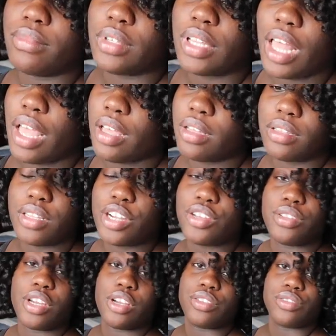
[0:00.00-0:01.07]
like there
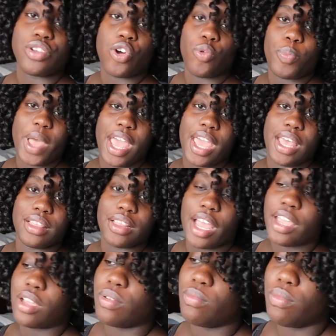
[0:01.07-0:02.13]
there's no pain like